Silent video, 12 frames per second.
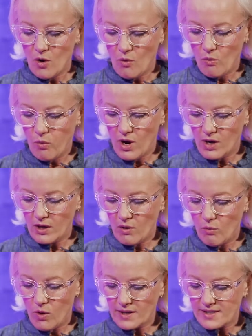What
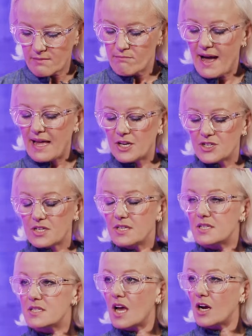do
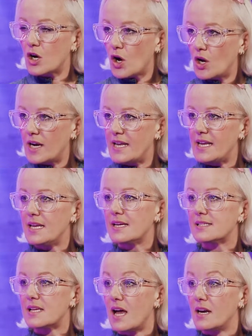managers and
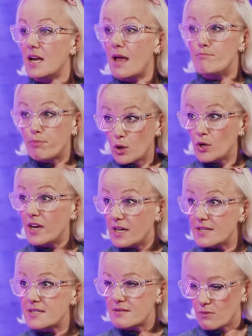colleagues and
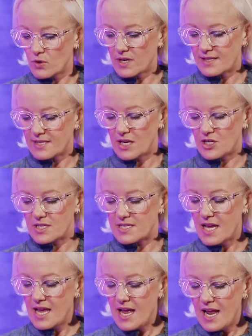employers, organisations
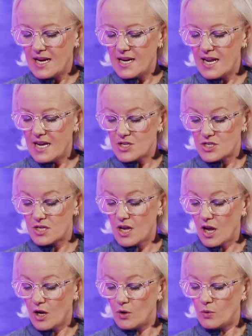need to
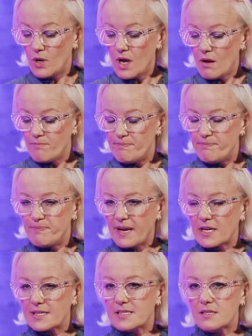know?
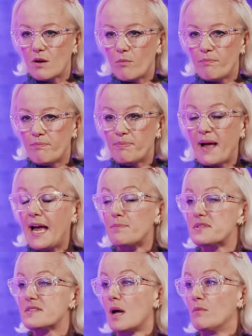Because perhaps
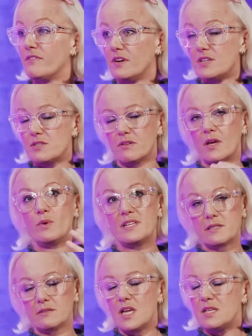some of us, although we
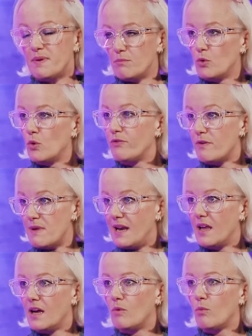still need to be more
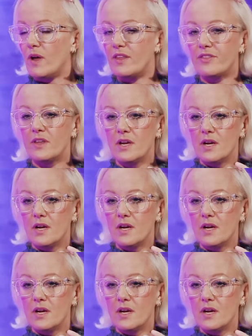familiar with